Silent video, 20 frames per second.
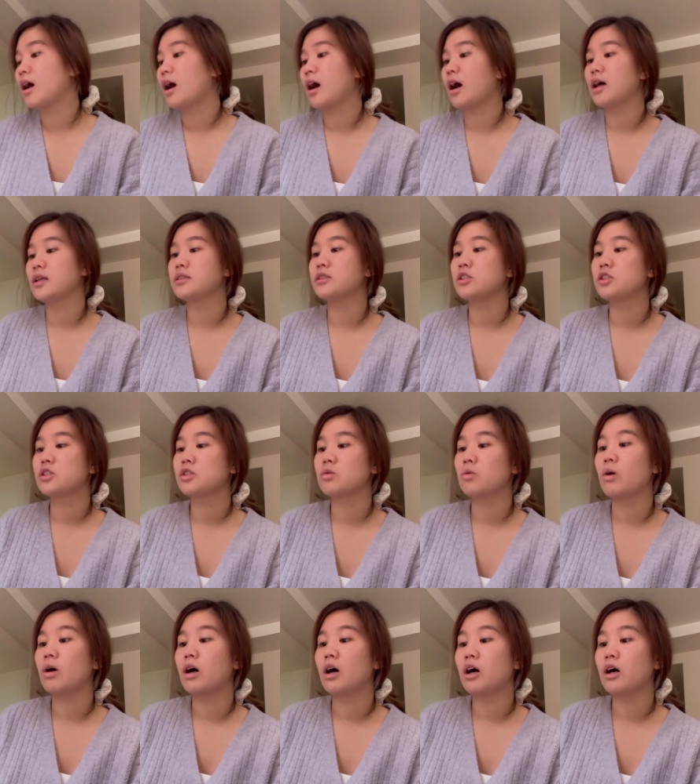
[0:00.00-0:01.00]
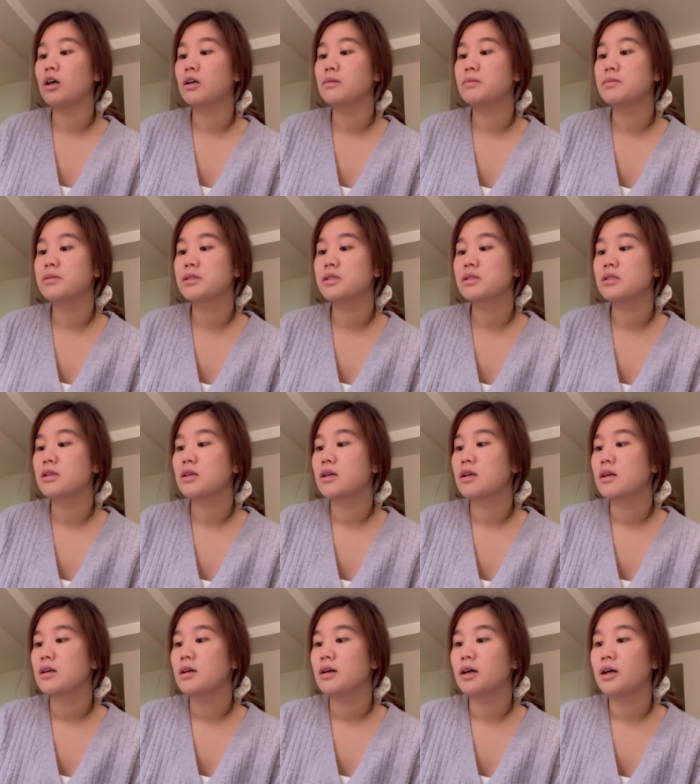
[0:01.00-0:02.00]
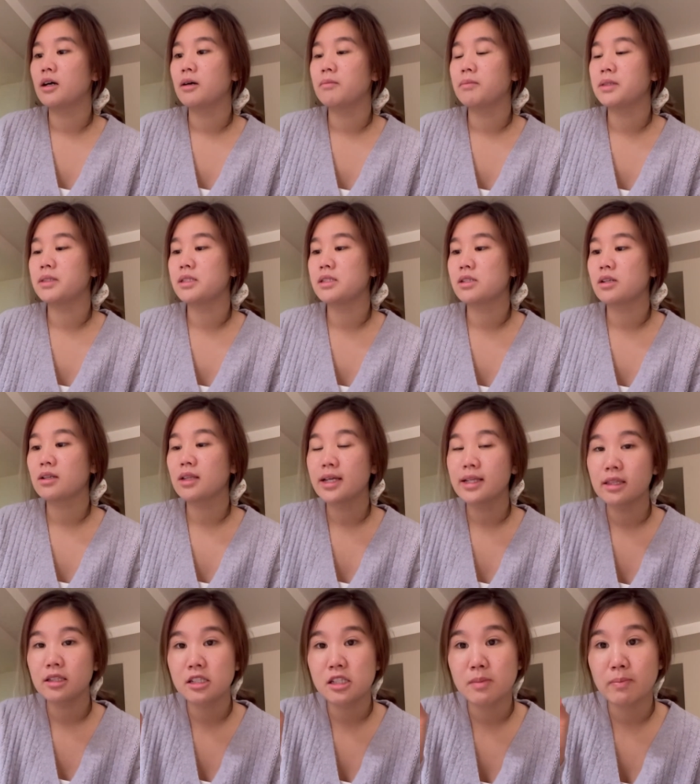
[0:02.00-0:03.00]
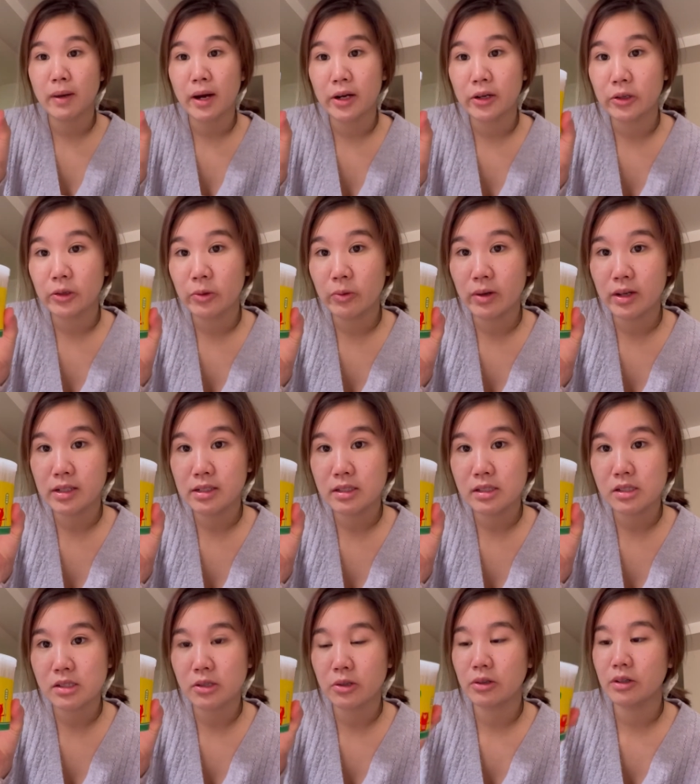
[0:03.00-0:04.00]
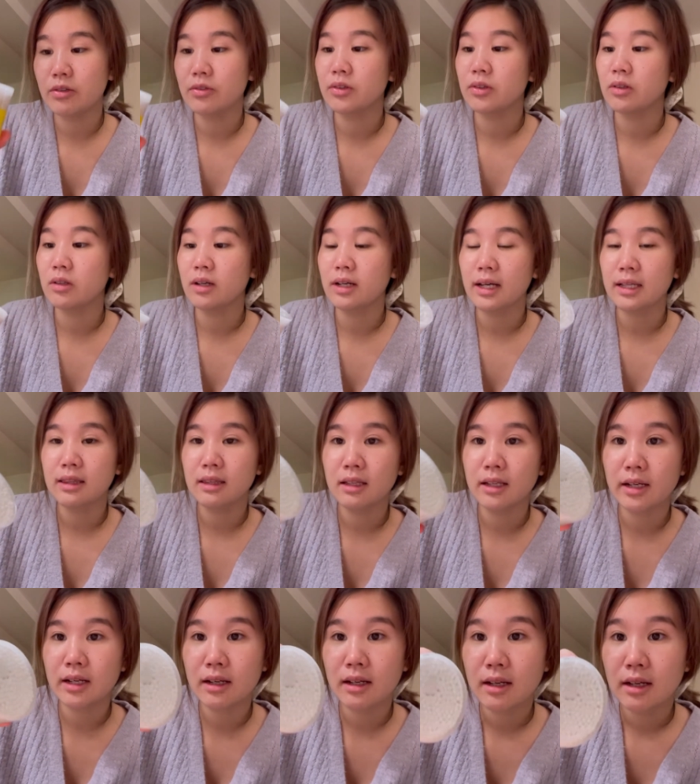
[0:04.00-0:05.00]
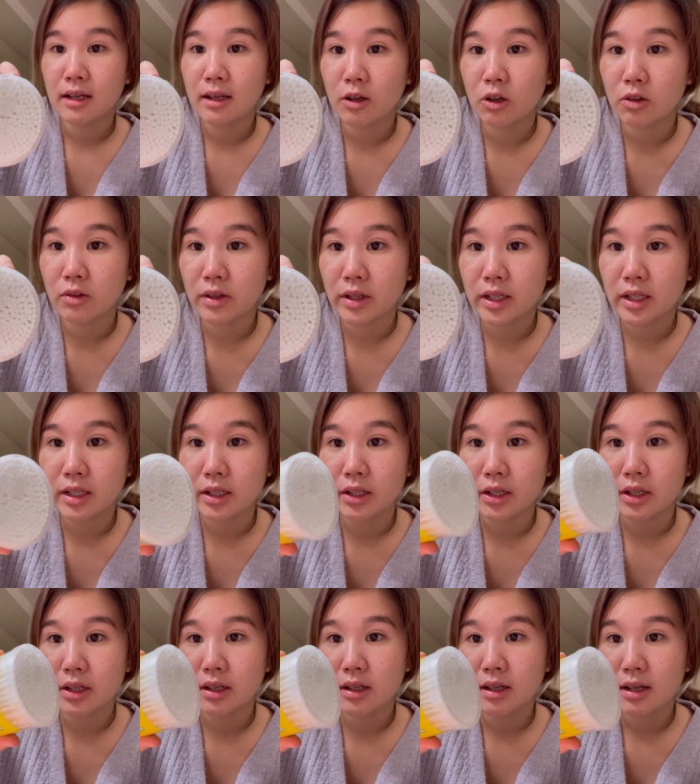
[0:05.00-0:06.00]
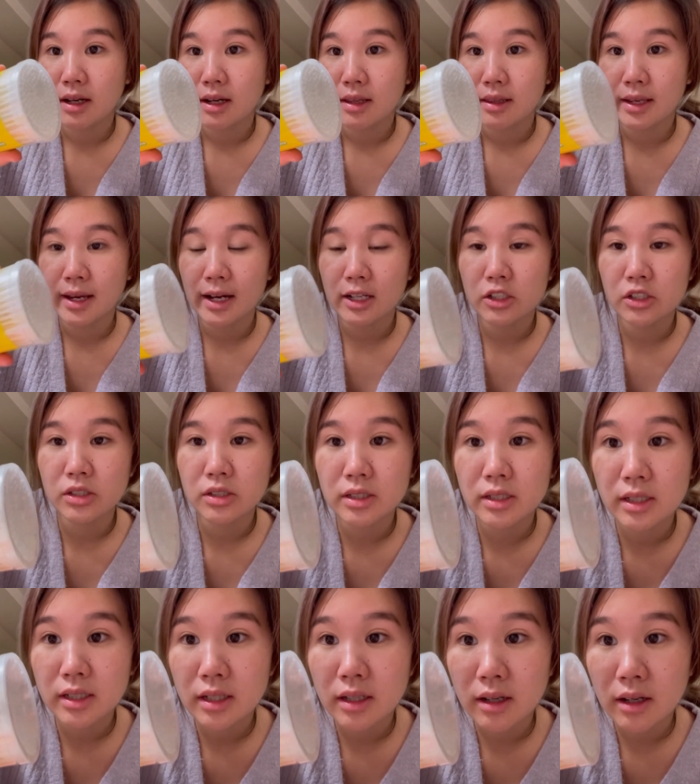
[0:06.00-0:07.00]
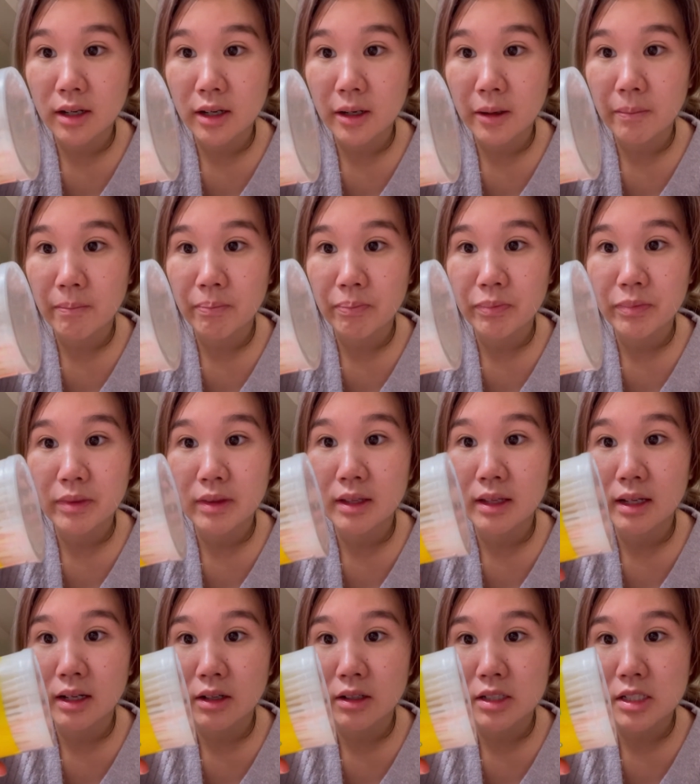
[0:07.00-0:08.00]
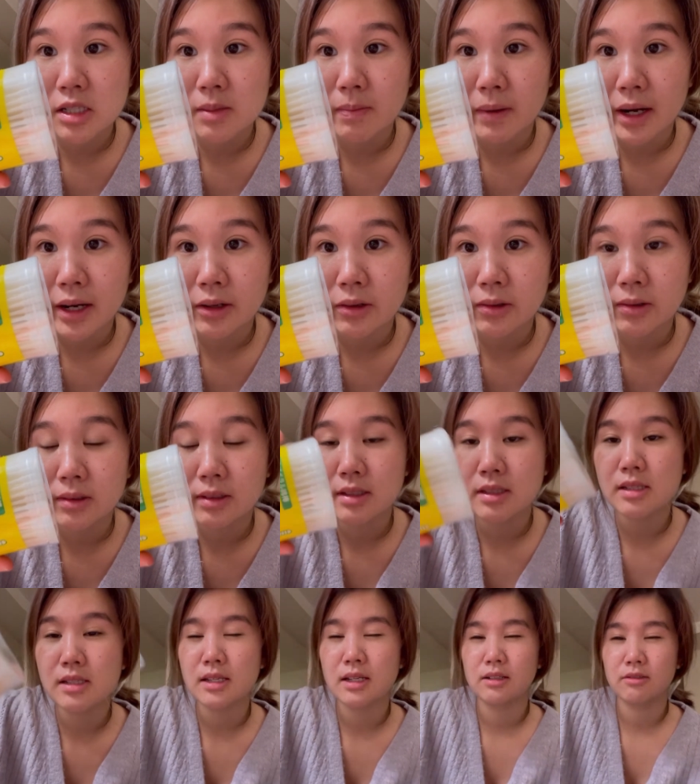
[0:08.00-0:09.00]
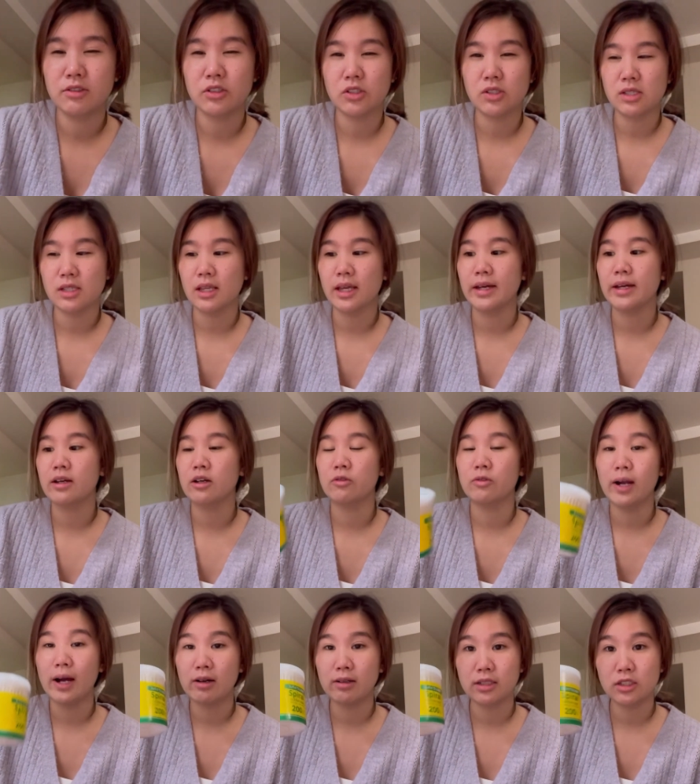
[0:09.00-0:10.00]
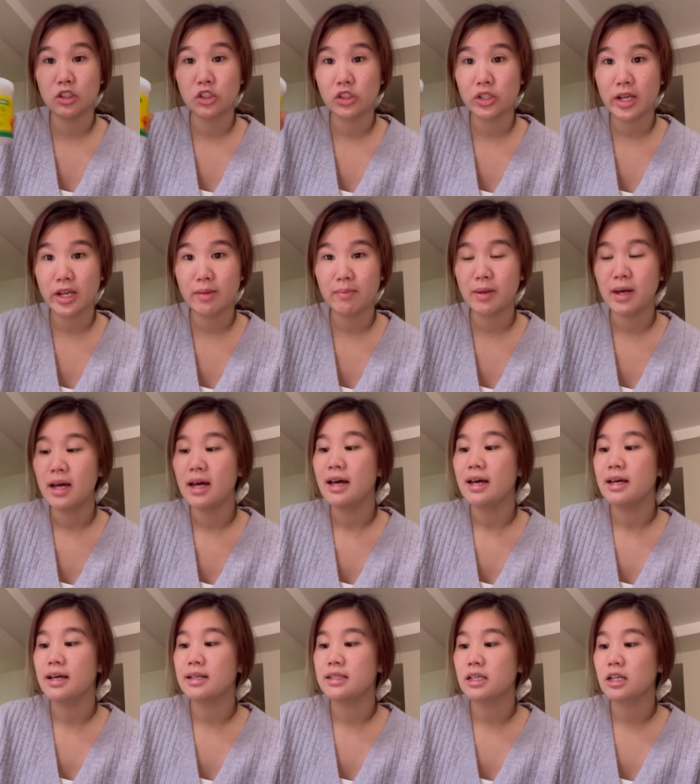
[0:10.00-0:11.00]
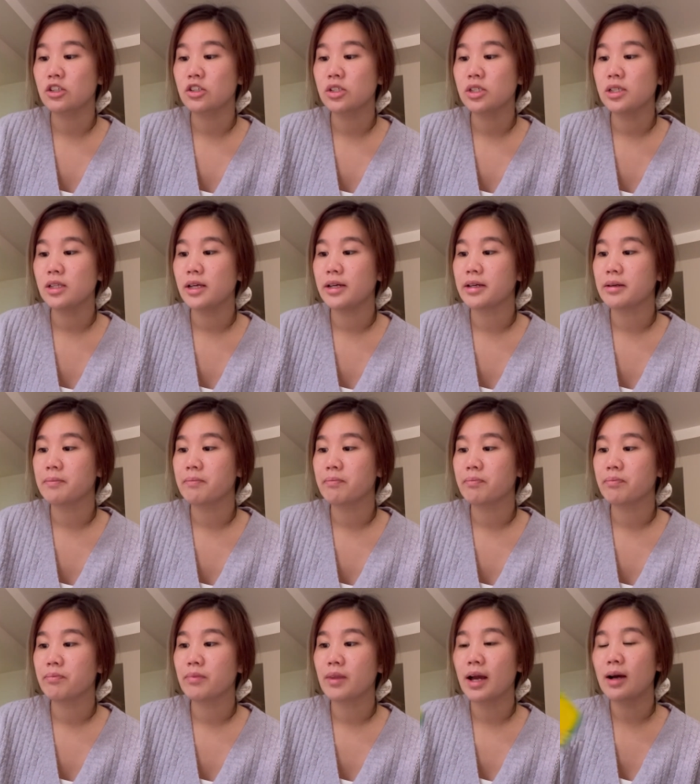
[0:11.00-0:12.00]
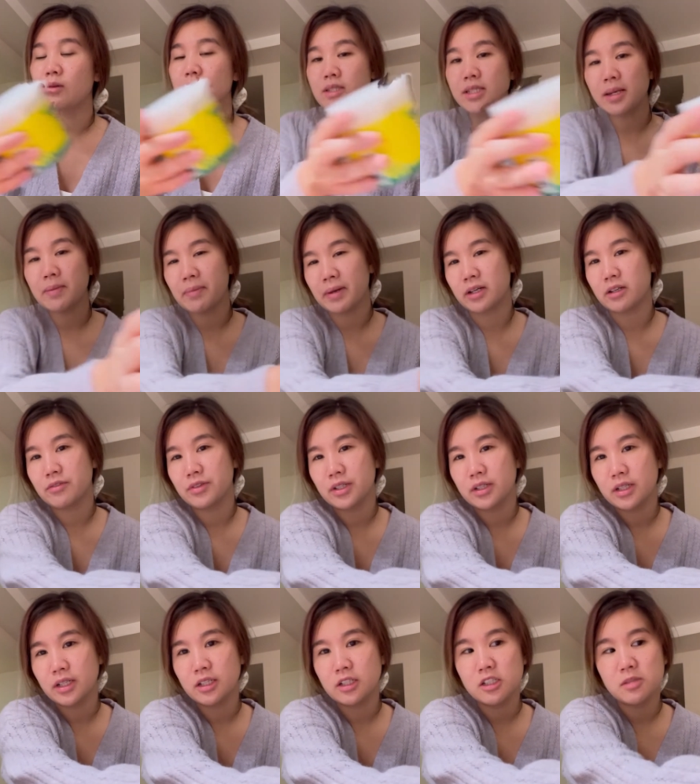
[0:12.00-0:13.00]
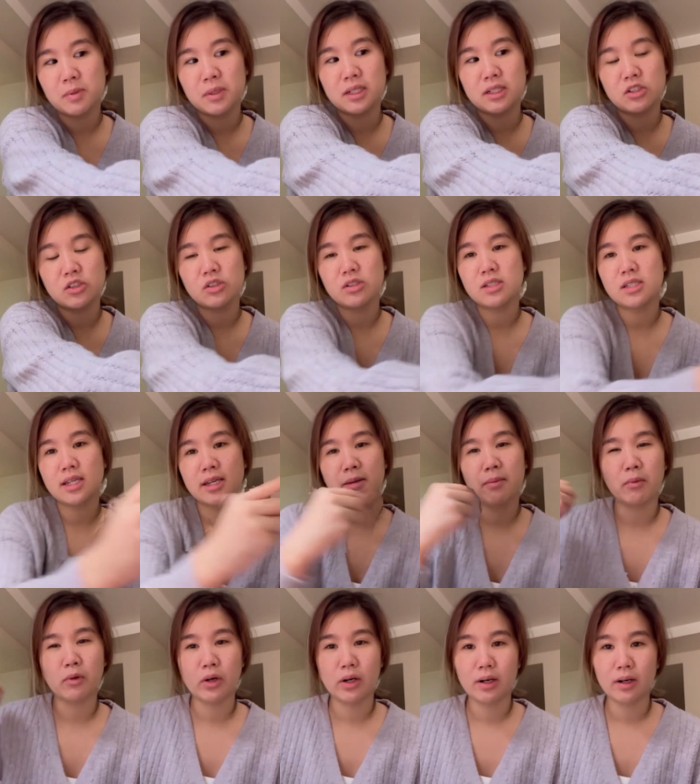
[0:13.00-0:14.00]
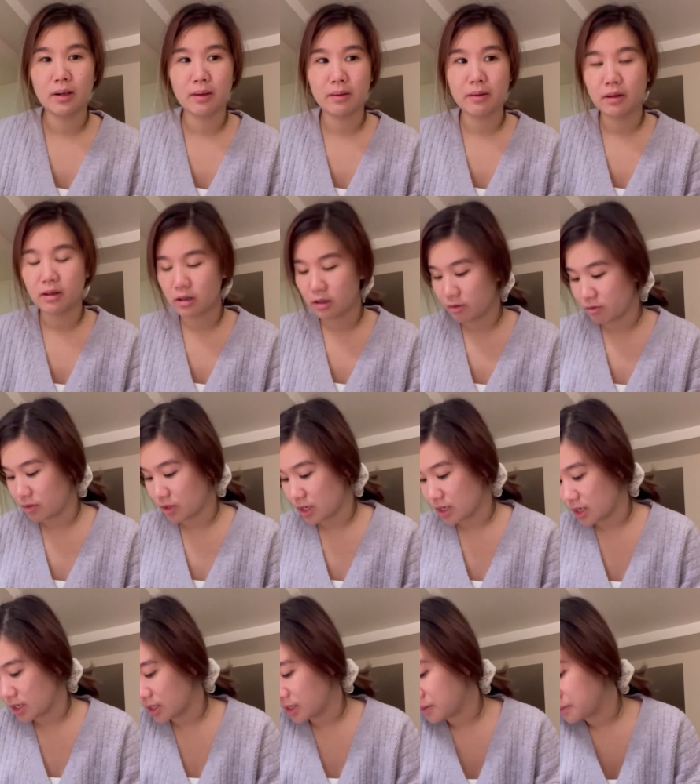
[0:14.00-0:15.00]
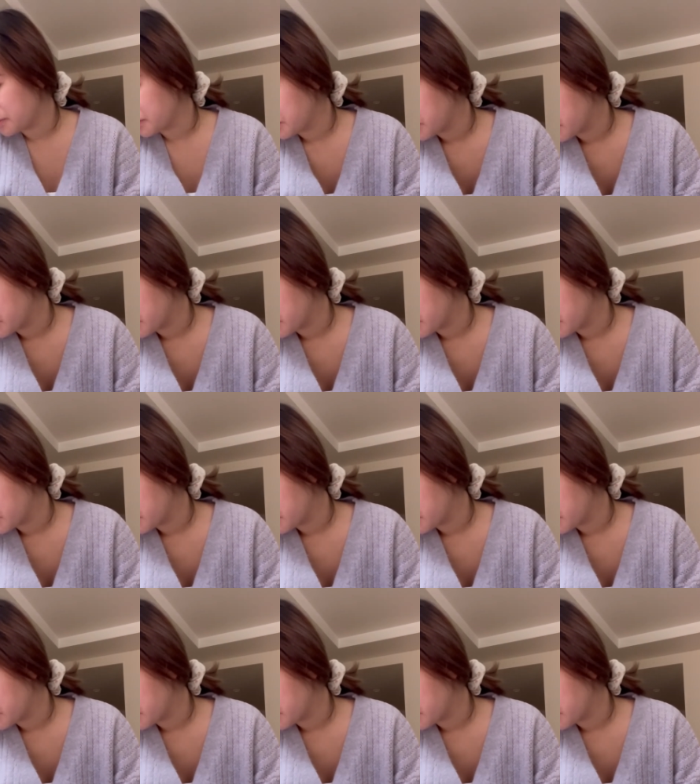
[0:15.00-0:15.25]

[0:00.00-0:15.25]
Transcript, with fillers: cotton swabs, um, but these are like the spiral ones. So if you look at like over here, they actually um, are spiral instead of just like rounded shape. It's actually like, I wouldn't say better for your ears, but it's just like more convenient.